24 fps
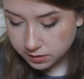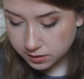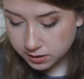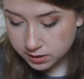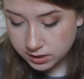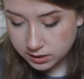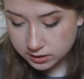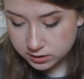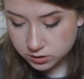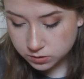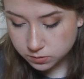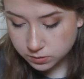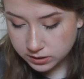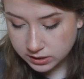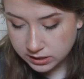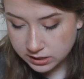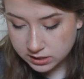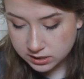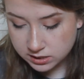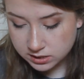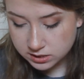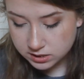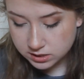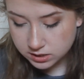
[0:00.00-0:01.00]
next one
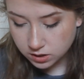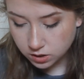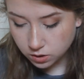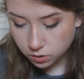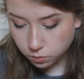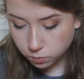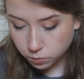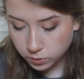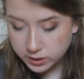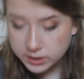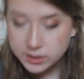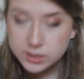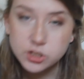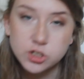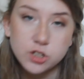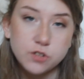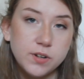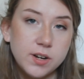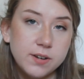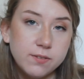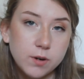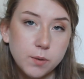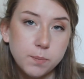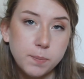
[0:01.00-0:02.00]
is, what is your
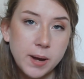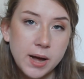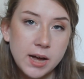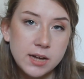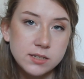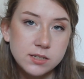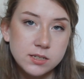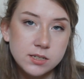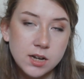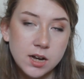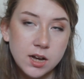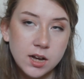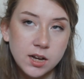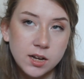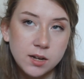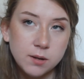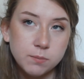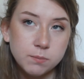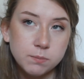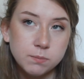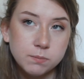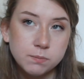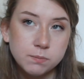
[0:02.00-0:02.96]
favorite pastime?